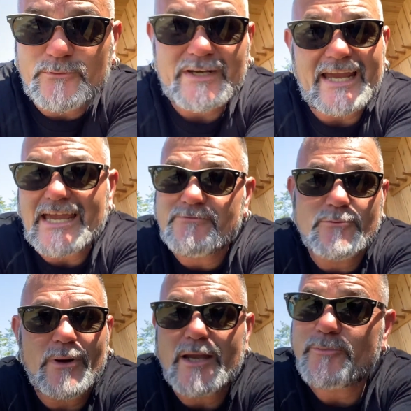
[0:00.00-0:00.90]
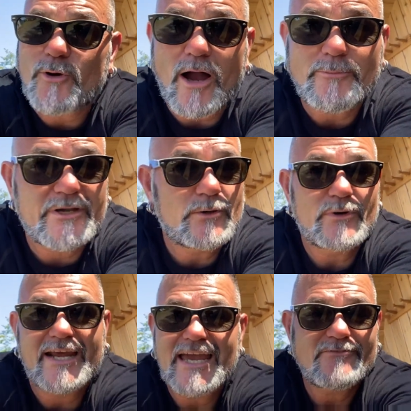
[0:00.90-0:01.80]
Would I ever buy property?
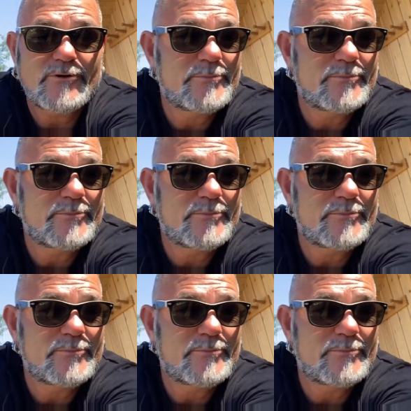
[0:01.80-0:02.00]
Would I ever